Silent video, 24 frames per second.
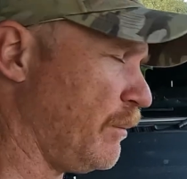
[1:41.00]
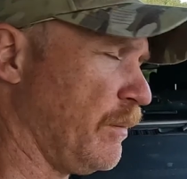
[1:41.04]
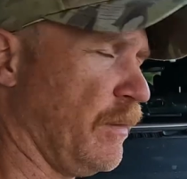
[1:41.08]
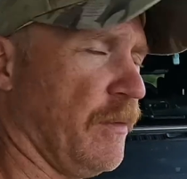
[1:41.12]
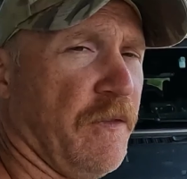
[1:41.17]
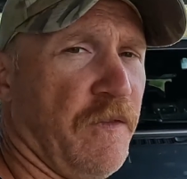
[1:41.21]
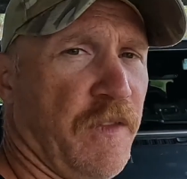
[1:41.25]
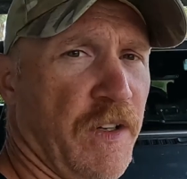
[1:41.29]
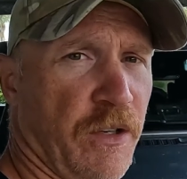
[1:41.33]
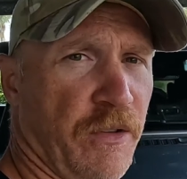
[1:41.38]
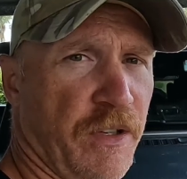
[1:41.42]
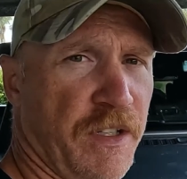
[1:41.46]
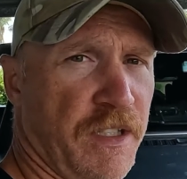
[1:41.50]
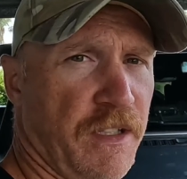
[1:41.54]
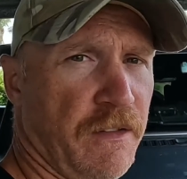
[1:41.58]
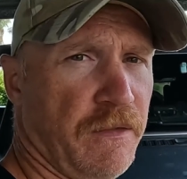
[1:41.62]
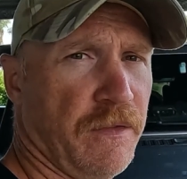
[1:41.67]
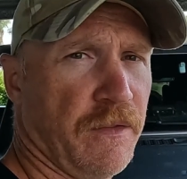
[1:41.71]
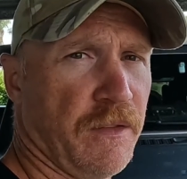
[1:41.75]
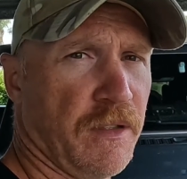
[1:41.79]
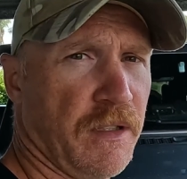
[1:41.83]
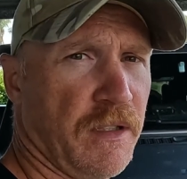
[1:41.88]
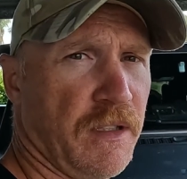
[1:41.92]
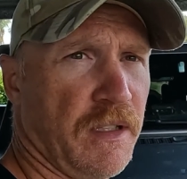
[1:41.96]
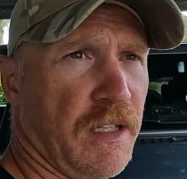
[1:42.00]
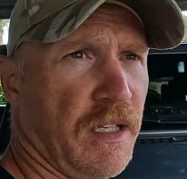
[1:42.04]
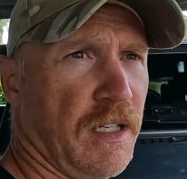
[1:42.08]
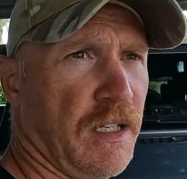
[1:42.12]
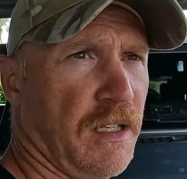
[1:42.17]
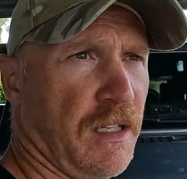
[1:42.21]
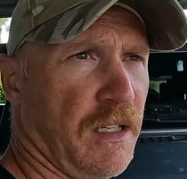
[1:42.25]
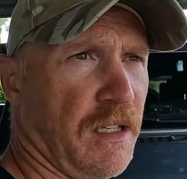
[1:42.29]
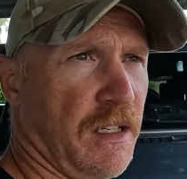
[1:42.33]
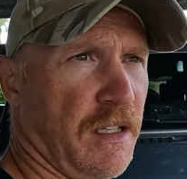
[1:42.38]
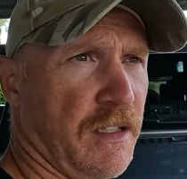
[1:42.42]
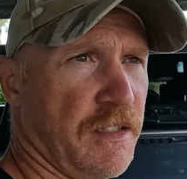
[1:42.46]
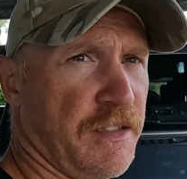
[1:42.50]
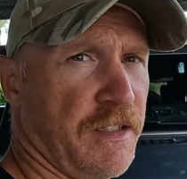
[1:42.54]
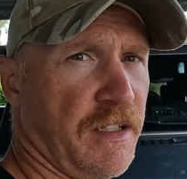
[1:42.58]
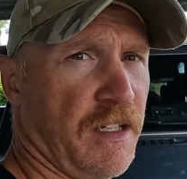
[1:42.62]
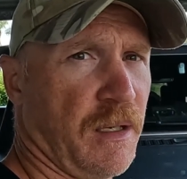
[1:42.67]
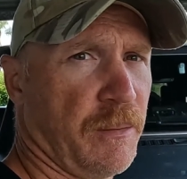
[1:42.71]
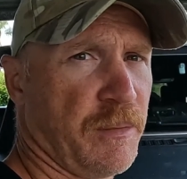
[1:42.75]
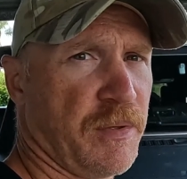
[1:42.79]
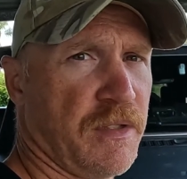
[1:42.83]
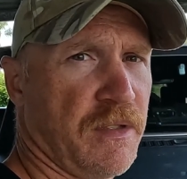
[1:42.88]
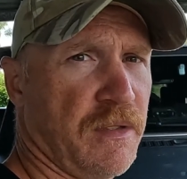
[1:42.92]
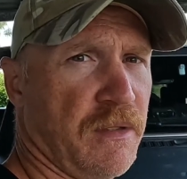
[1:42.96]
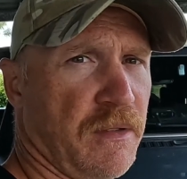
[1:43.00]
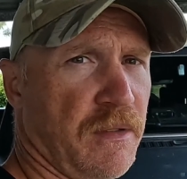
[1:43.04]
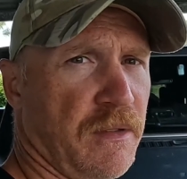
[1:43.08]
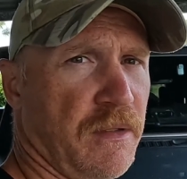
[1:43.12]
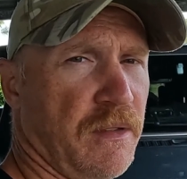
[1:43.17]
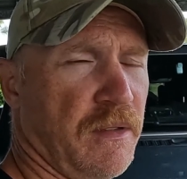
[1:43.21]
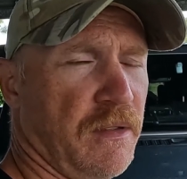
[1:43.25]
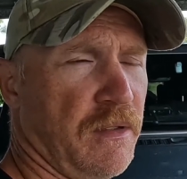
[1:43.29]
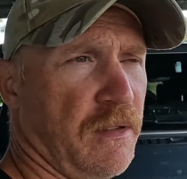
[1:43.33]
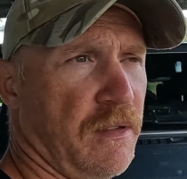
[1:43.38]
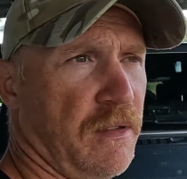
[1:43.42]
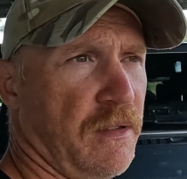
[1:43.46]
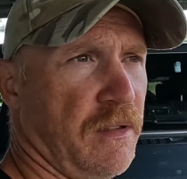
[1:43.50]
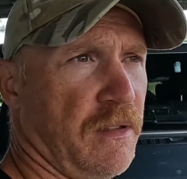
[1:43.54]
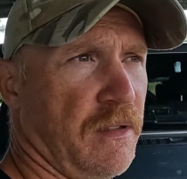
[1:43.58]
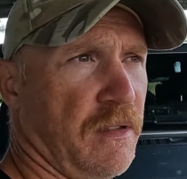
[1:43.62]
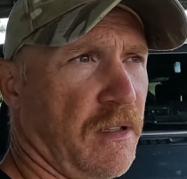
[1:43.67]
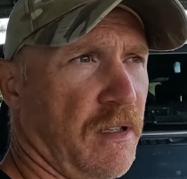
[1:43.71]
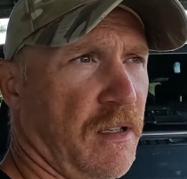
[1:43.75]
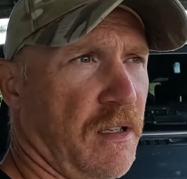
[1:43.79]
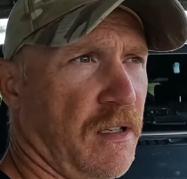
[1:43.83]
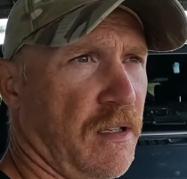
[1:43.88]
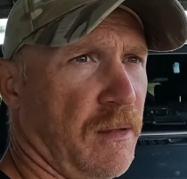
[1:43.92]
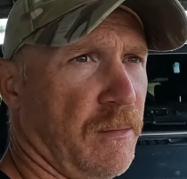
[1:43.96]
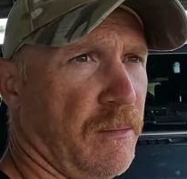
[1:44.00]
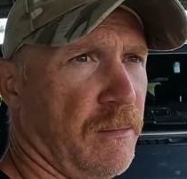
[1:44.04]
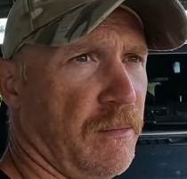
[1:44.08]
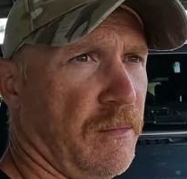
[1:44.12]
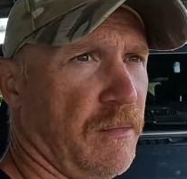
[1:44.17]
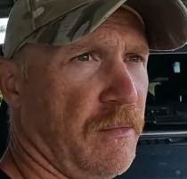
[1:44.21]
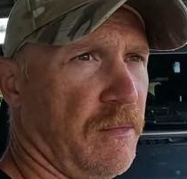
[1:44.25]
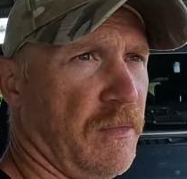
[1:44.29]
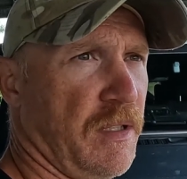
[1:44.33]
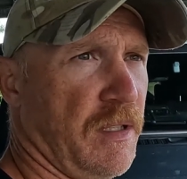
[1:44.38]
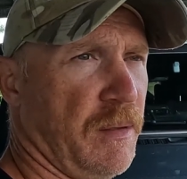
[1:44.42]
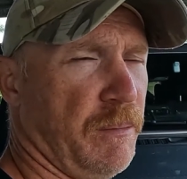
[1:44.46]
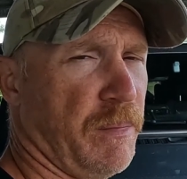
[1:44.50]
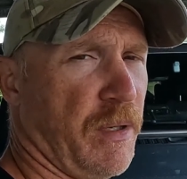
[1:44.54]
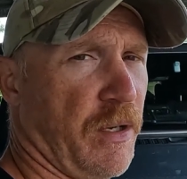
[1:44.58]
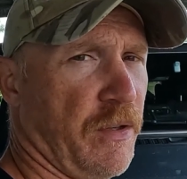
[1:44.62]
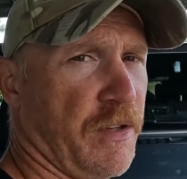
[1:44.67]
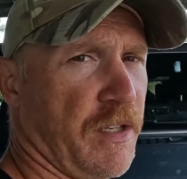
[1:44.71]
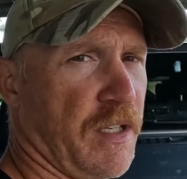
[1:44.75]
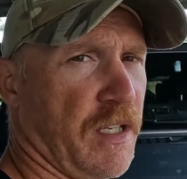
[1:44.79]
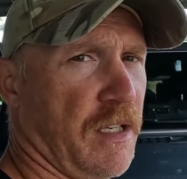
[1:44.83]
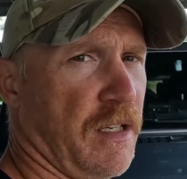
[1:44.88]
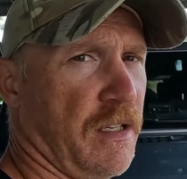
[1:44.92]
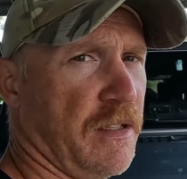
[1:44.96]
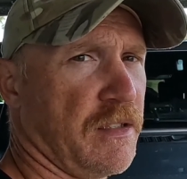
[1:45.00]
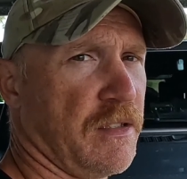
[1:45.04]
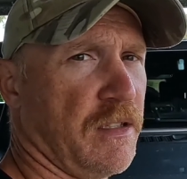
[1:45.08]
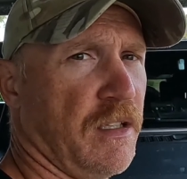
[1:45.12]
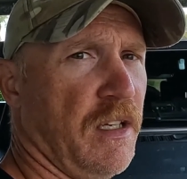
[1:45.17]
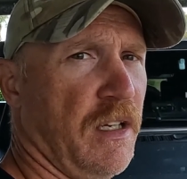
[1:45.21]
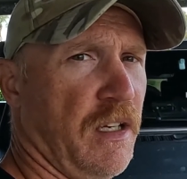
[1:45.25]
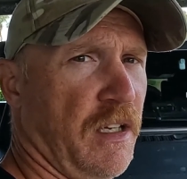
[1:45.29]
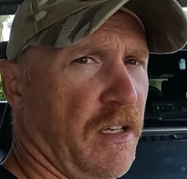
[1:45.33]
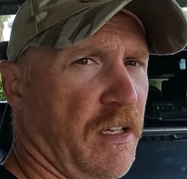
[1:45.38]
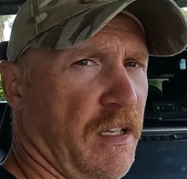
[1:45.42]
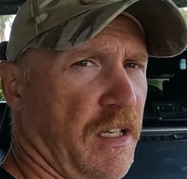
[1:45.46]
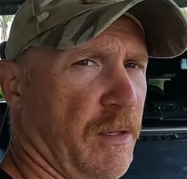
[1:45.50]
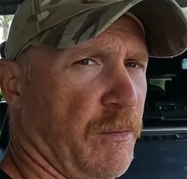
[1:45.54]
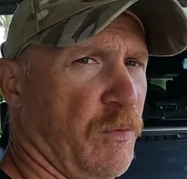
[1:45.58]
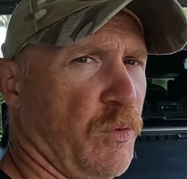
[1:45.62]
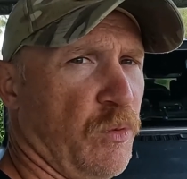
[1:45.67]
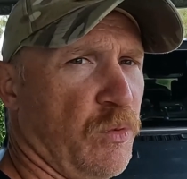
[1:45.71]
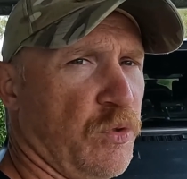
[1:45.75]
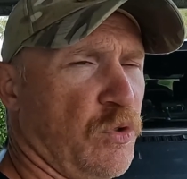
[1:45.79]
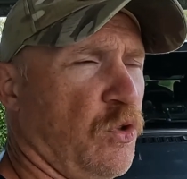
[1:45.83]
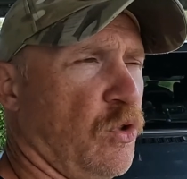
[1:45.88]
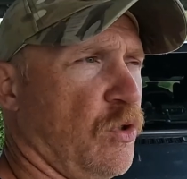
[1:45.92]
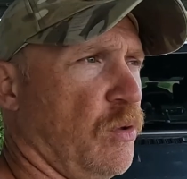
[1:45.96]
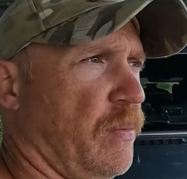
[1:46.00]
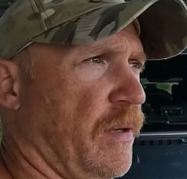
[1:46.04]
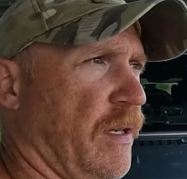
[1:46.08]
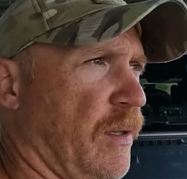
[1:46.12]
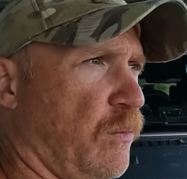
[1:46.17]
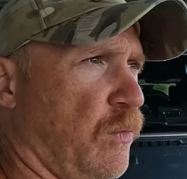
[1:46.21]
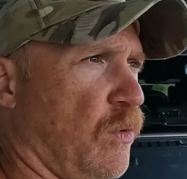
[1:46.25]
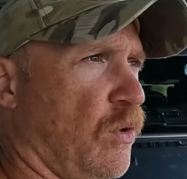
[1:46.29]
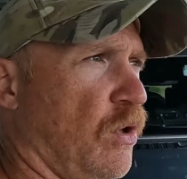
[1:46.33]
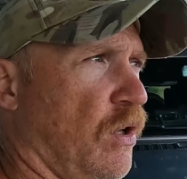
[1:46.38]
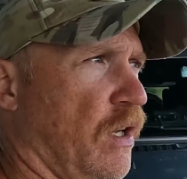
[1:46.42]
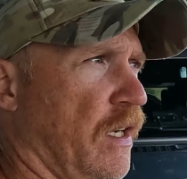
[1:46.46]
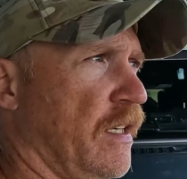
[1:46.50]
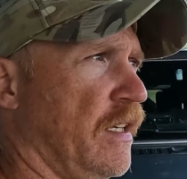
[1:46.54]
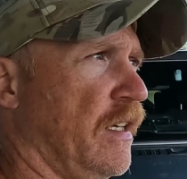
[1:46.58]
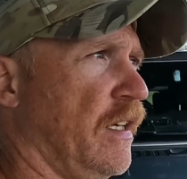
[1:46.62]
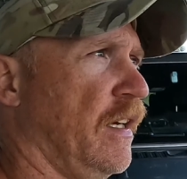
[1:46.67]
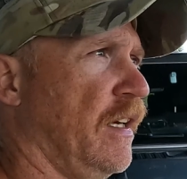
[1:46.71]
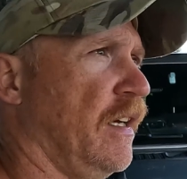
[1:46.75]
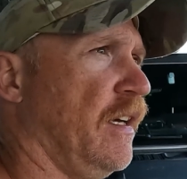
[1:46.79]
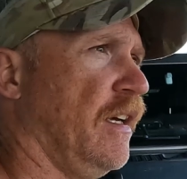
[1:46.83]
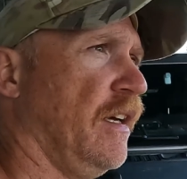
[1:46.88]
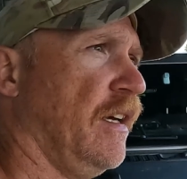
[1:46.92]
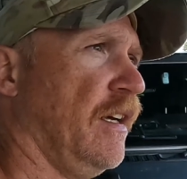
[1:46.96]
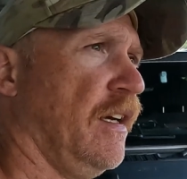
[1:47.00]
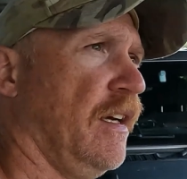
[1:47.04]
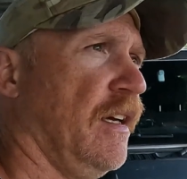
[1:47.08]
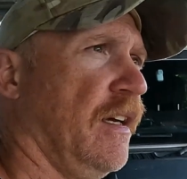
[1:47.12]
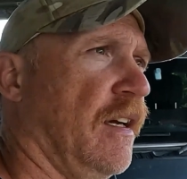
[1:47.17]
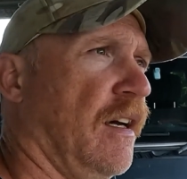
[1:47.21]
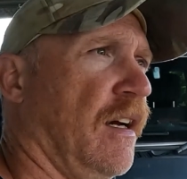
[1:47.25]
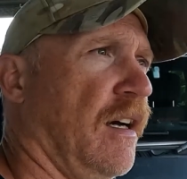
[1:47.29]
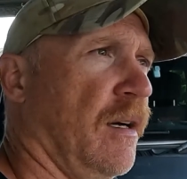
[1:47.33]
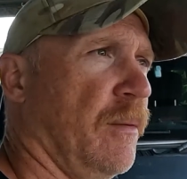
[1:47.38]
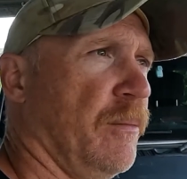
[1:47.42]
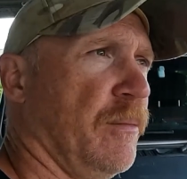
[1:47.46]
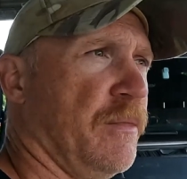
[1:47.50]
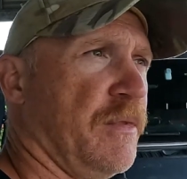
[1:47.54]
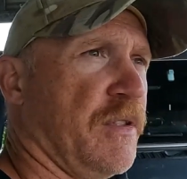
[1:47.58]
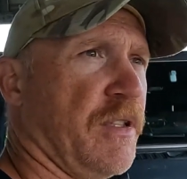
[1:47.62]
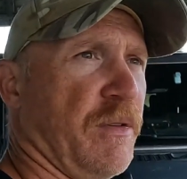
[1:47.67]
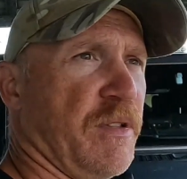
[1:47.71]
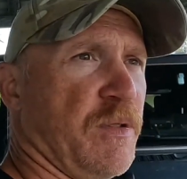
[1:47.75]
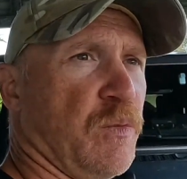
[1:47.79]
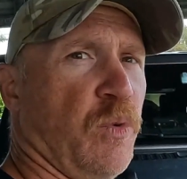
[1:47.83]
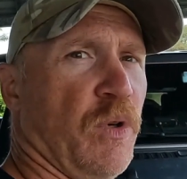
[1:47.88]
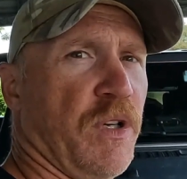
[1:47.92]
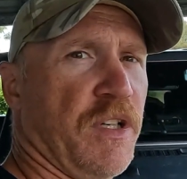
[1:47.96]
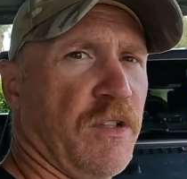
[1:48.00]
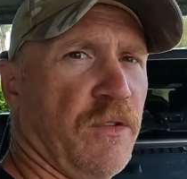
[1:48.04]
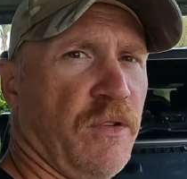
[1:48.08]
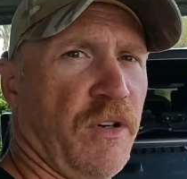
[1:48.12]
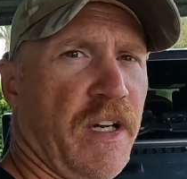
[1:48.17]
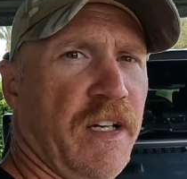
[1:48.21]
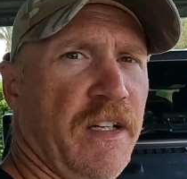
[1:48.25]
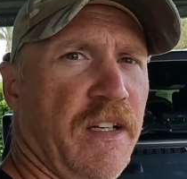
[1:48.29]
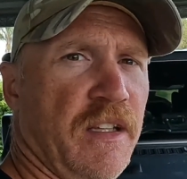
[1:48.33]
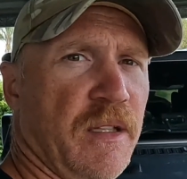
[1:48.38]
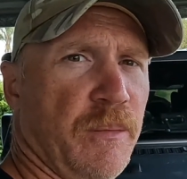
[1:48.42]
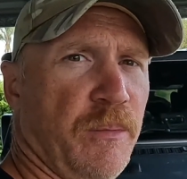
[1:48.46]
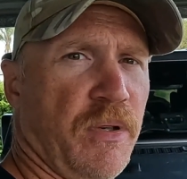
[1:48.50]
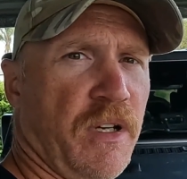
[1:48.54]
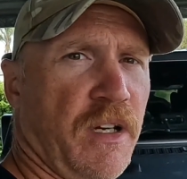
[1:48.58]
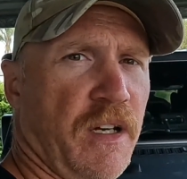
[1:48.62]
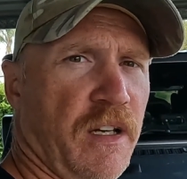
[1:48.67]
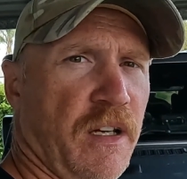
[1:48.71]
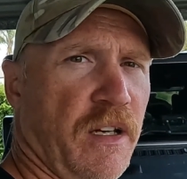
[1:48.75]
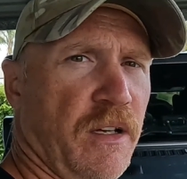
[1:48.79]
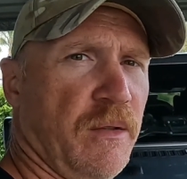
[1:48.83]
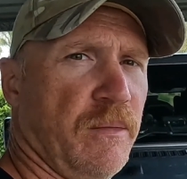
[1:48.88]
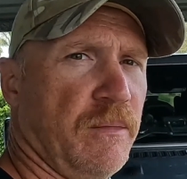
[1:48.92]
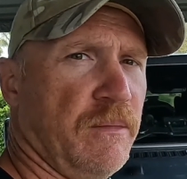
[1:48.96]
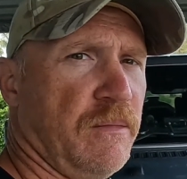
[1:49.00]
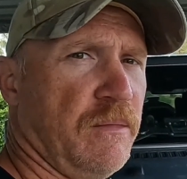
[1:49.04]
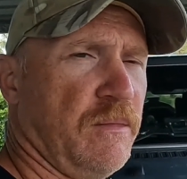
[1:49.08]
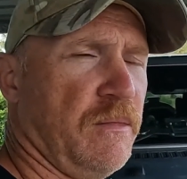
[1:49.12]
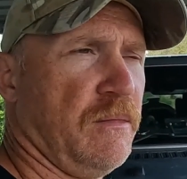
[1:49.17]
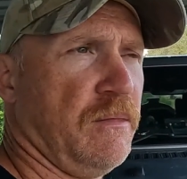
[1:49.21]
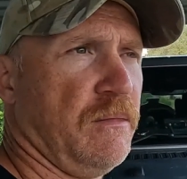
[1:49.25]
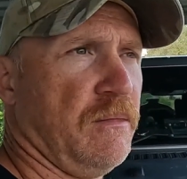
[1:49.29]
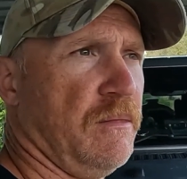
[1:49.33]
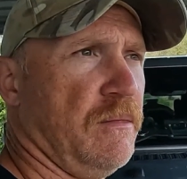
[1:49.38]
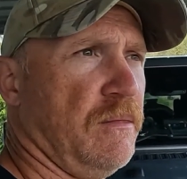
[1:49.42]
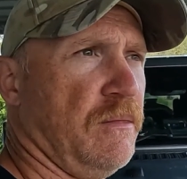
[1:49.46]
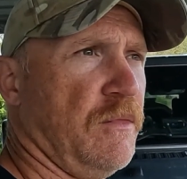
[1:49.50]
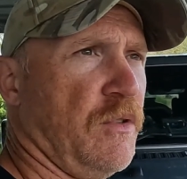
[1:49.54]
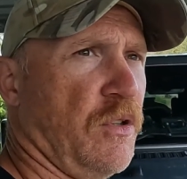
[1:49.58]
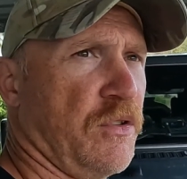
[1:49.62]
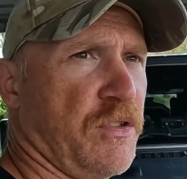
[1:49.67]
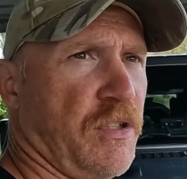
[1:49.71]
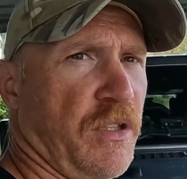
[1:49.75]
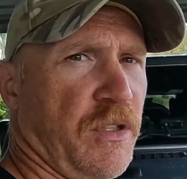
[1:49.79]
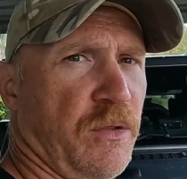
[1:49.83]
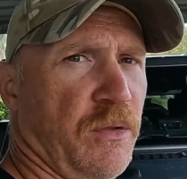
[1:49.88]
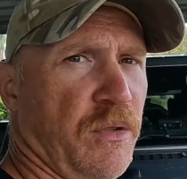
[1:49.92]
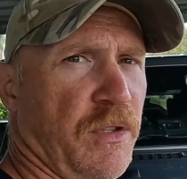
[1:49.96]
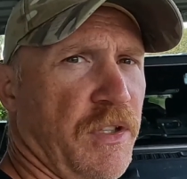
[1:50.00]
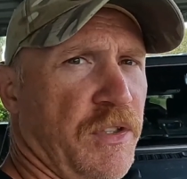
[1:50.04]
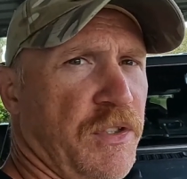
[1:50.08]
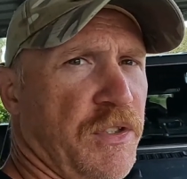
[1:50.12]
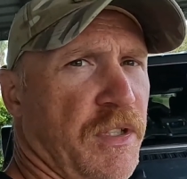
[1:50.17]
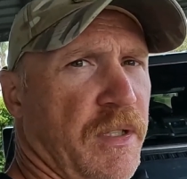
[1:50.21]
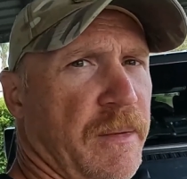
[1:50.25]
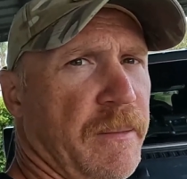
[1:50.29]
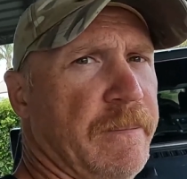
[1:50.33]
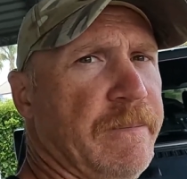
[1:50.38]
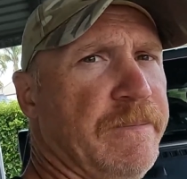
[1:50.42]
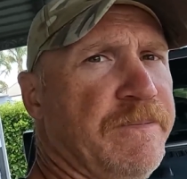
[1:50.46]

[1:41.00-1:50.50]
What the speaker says: Very different setups in both cars, and we'll talk about why. So it's worked great in the Prado, not so good in the Jeep.